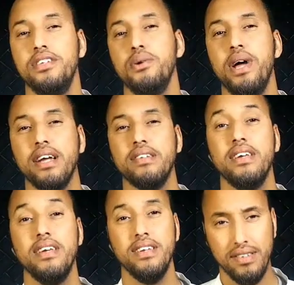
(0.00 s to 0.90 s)

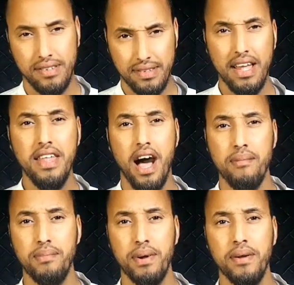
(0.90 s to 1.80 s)
Direct. Stand
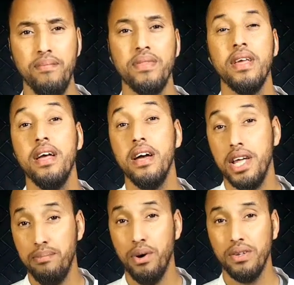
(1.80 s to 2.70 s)
up.
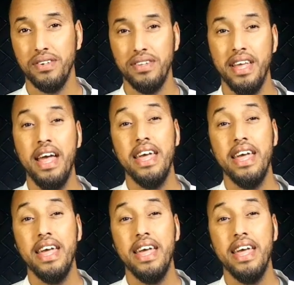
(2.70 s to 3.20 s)
Reported.